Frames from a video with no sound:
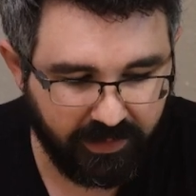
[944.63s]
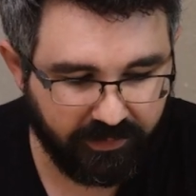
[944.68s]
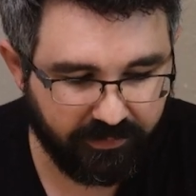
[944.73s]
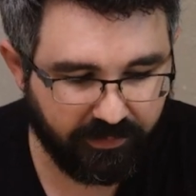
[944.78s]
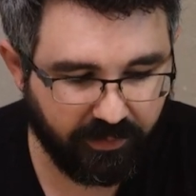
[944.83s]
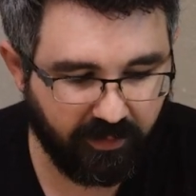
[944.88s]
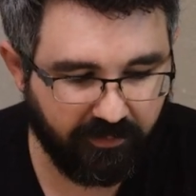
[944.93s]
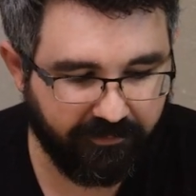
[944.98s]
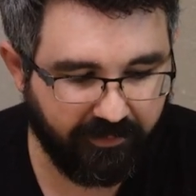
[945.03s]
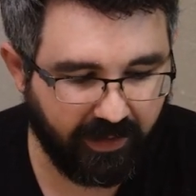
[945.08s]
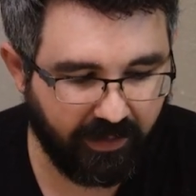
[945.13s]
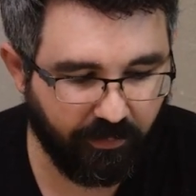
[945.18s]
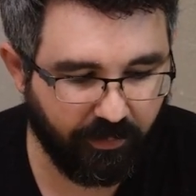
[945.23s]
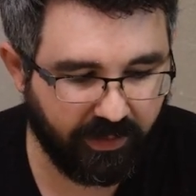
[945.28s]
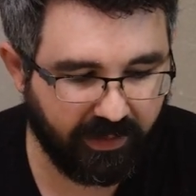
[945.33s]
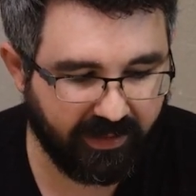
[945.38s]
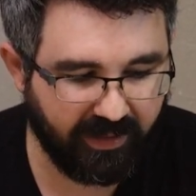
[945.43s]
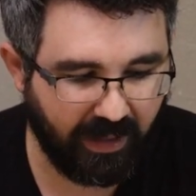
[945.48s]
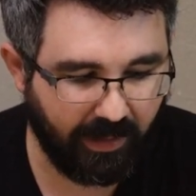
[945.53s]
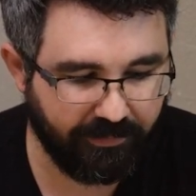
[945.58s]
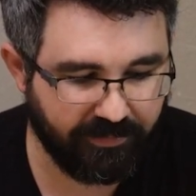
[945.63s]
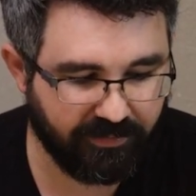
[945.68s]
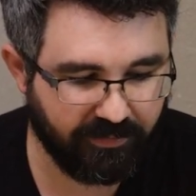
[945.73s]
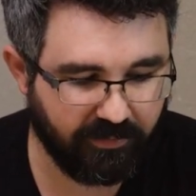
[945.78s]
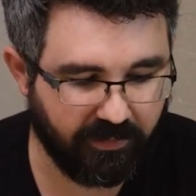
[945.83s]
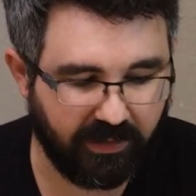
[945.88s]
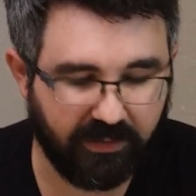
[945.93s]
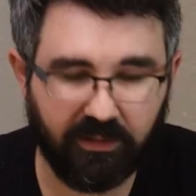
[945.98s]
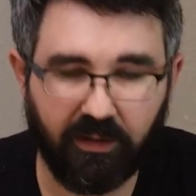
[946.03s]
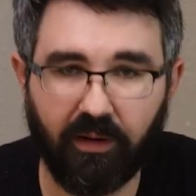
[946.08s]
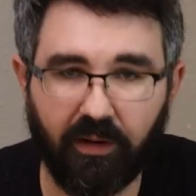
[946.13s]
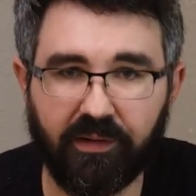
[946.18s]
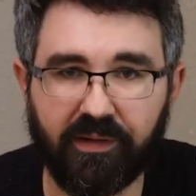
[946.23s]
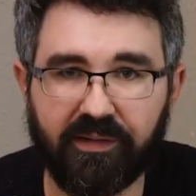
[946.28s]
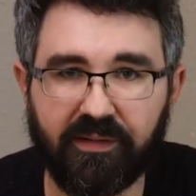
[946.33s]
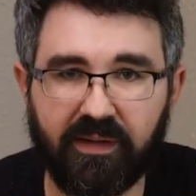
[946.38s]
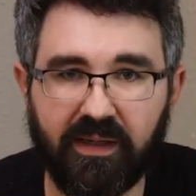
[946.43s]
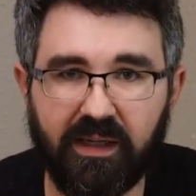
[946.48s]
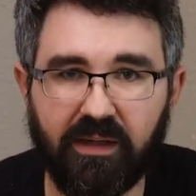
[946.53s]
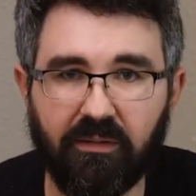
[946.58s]
So if I want to capture a large
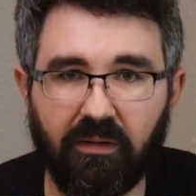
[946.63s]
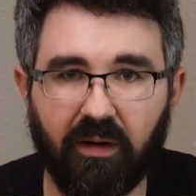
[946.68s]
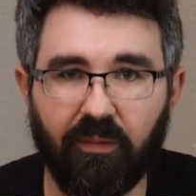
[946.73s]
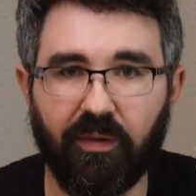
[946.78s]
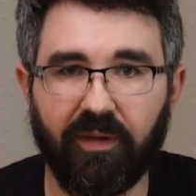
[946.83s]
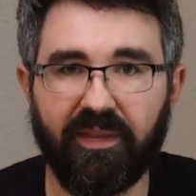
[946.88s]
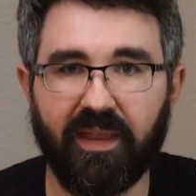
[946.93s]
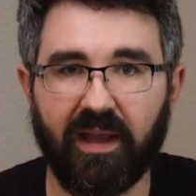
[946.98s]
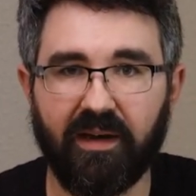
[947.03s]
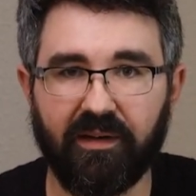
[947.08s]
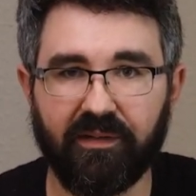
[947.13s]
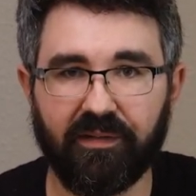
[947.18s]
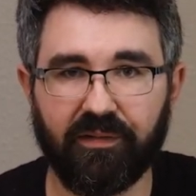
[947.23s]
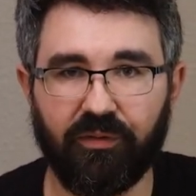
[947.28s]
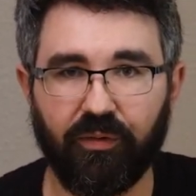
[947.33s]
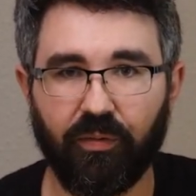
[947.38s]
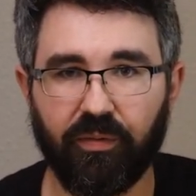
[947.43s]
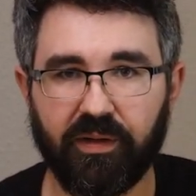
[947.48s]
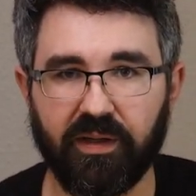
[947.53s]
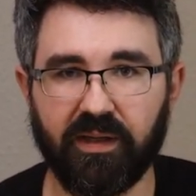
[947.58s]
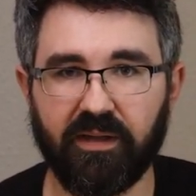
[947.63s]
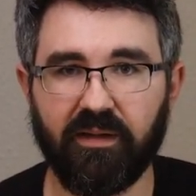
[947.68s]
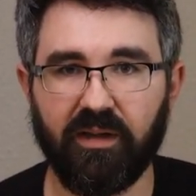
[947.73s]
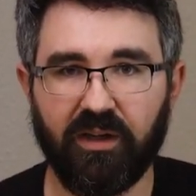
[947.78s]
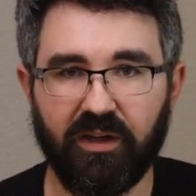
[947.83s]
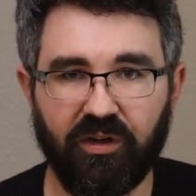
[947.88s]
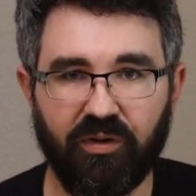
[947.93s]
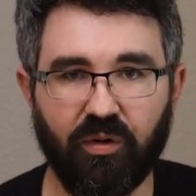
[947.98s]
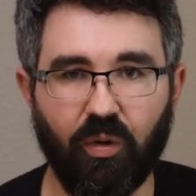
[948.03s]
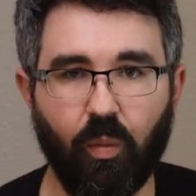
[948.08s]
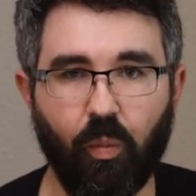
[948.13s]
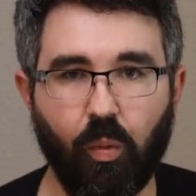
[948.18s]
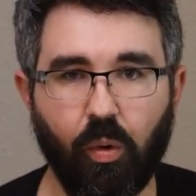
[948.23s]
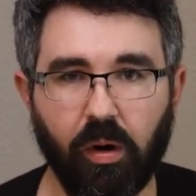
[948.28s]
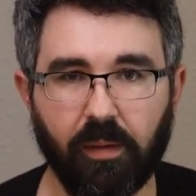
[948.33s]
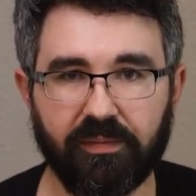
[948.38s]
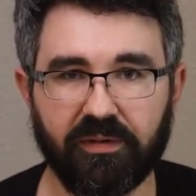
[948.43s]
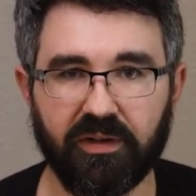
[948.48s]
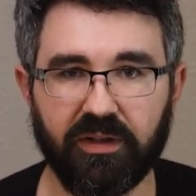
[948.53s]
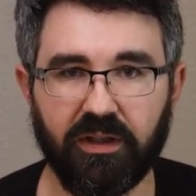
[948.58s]
scene or I want that distorted, you know,
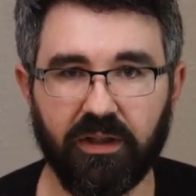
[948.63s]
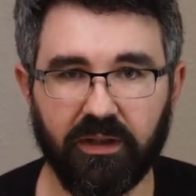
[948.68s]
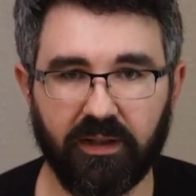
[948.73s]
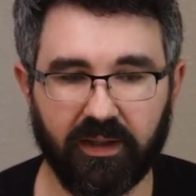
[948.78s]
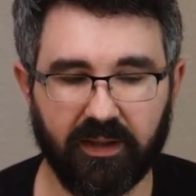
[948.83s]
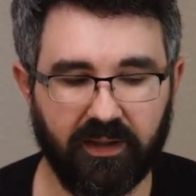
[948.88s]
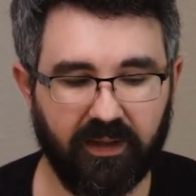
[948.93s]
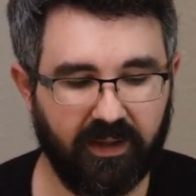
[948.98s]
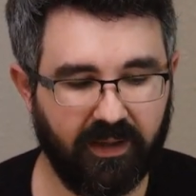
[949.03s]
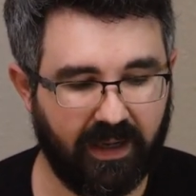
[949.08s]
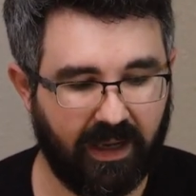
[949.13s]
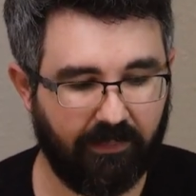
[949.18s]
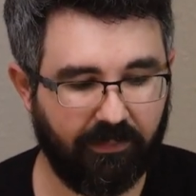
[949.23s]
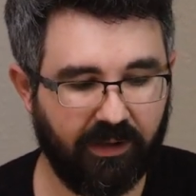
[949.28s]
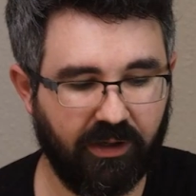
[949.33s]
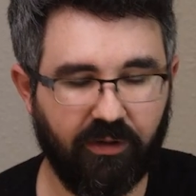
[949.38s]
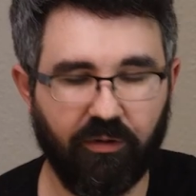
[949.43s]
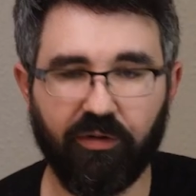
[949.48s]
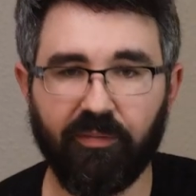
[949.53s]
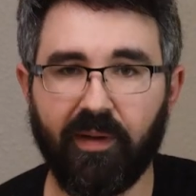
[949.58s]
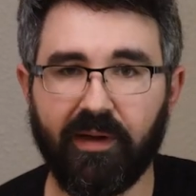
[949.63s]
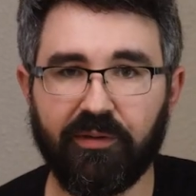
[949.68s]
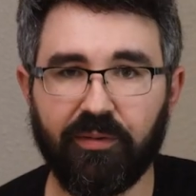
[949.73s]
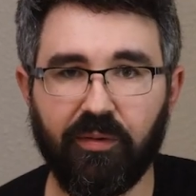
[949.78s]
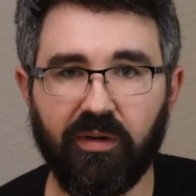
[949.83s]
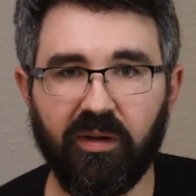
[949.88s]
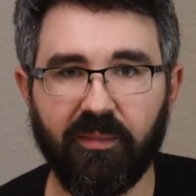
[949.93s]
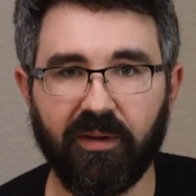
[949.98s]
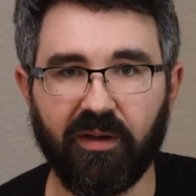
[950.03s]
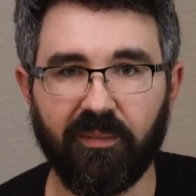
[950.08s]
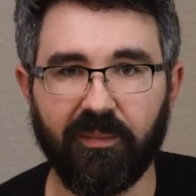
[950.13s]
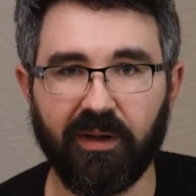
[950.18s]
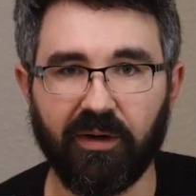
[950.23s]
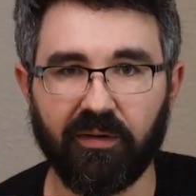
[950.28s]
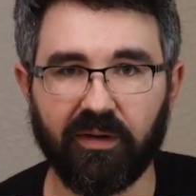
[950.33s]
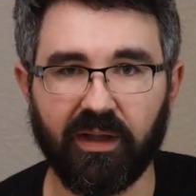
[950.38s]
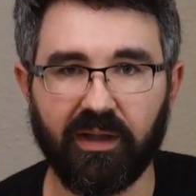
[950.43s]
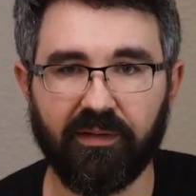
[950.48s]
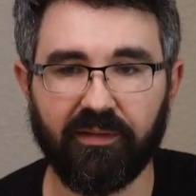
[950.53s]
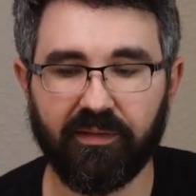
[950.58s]
warped look, I'm going to go with my 20 millimeter
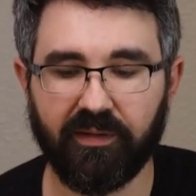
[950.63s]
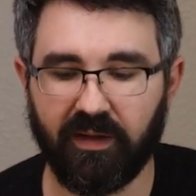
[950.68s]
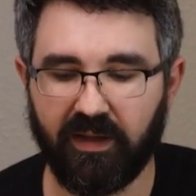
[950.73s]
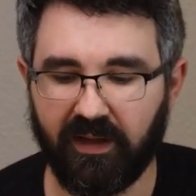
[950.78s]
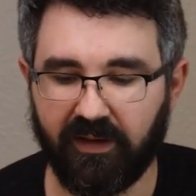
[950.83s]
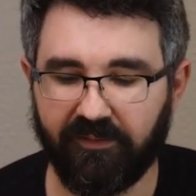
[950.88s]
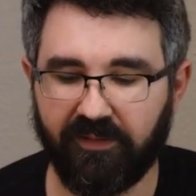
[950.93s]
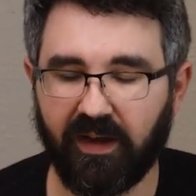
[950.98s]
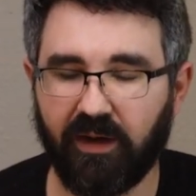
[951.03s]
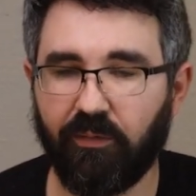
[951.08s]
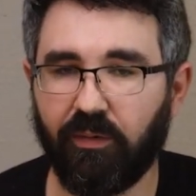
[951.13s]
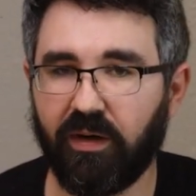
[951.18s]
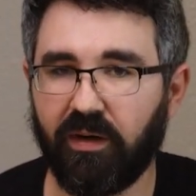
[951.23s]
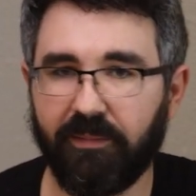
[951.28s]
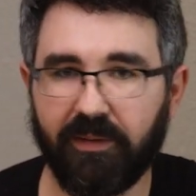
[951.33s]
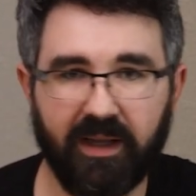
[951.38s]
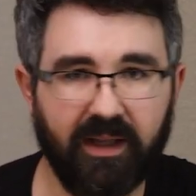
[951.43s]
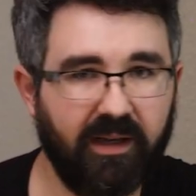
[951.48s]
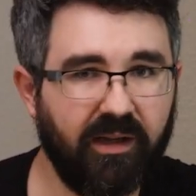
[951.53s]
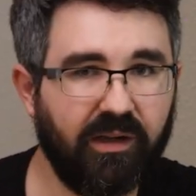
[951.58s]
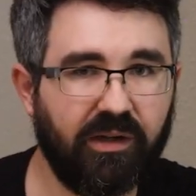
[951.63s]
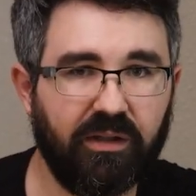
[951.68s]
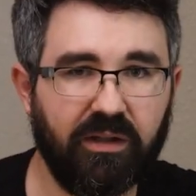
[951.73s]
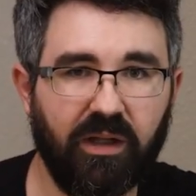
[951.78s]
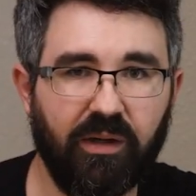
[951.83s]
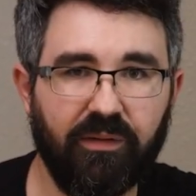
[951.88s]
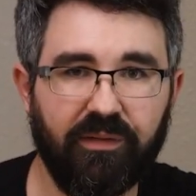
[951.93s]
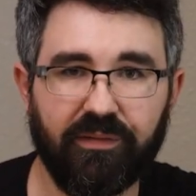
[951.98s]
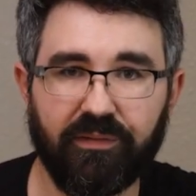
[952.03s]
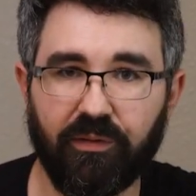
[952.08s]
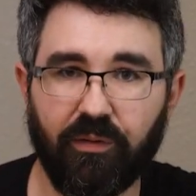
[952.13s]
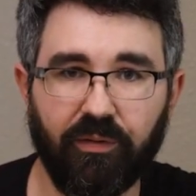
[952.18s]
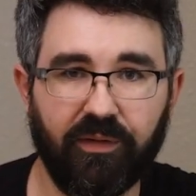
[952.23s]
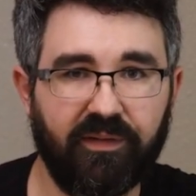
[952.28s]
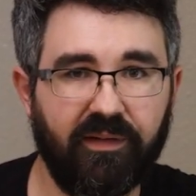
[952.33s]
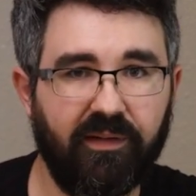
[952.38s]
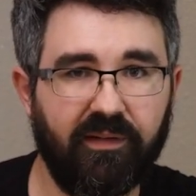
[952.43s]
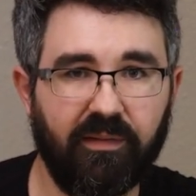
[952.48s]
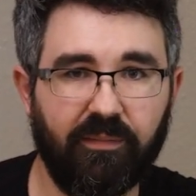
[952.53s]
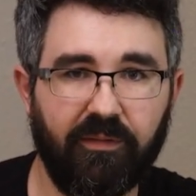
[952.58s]
lens. If I want to get in close or
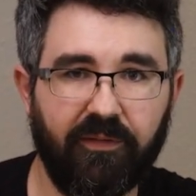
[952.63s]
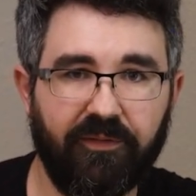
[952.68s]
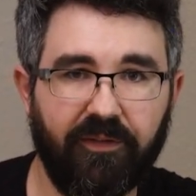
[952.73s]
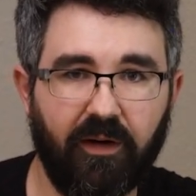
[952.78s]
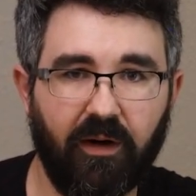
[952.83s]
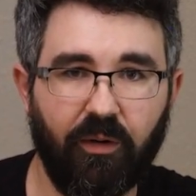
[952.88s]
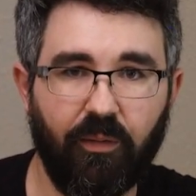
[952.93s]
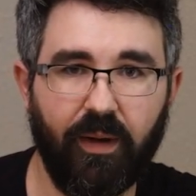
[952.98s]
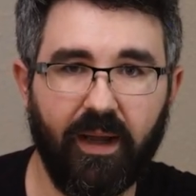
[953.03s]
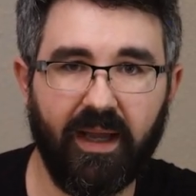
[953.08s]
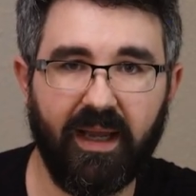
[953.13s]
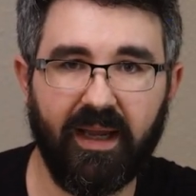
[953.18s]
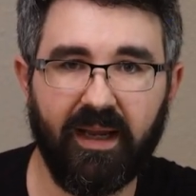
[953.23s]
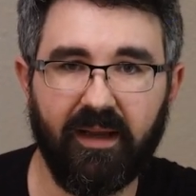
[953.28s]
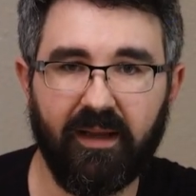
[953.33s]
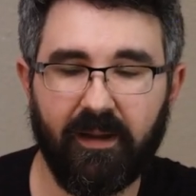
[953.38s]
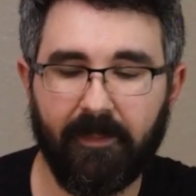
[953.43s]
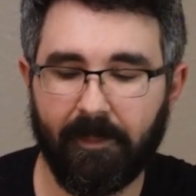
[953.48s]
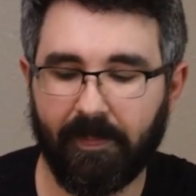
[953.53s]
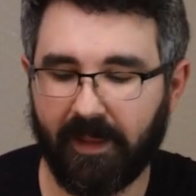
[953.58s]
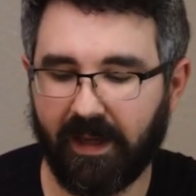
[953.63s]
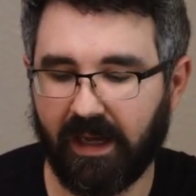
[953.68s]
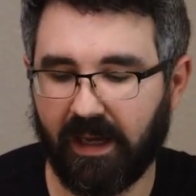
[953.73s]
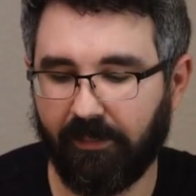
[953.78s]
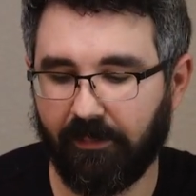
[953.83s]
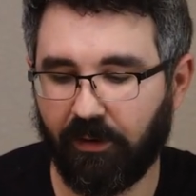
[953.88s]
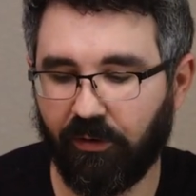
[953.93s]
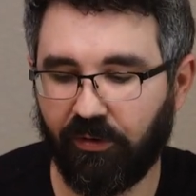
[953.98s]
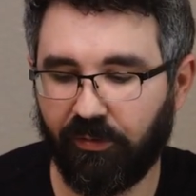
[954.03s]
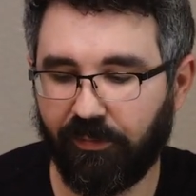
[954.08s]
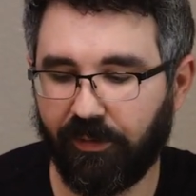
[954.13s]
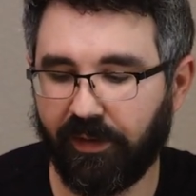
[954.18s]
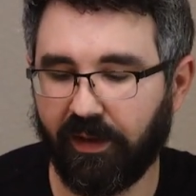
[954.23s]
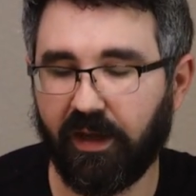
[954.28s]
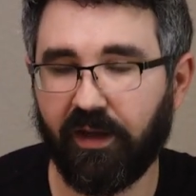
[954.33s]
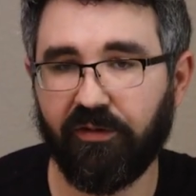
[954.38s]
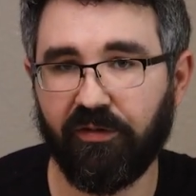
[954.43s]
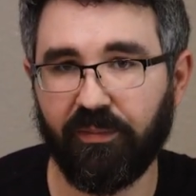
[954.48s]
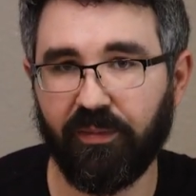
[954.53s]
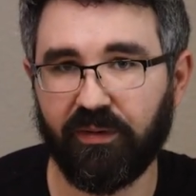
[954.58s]
see someone far away, I'm going with
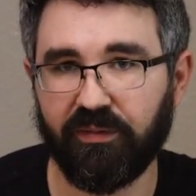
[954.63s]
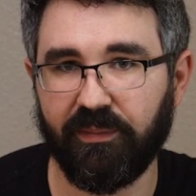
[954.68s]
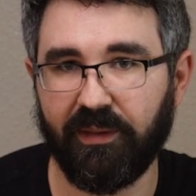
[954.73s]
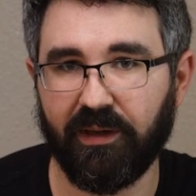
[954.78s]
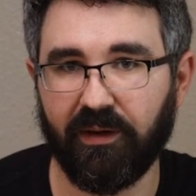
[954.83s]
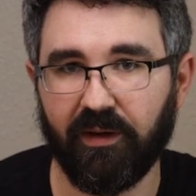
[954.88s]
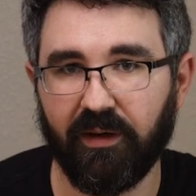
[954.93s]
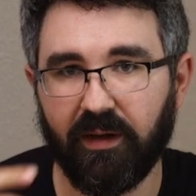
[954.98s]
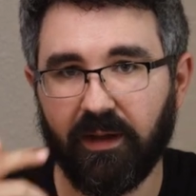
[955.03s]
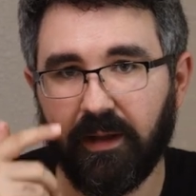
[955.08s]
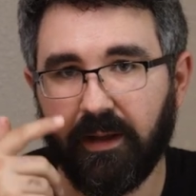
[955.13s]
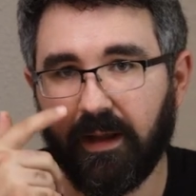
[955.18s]
100 millimeter.